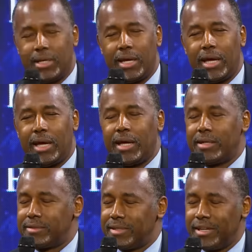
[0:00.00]

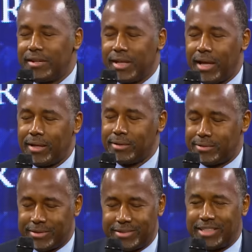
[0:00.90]
And, you know, that
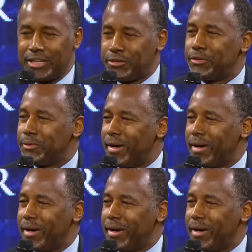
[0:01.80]
just doesn't work.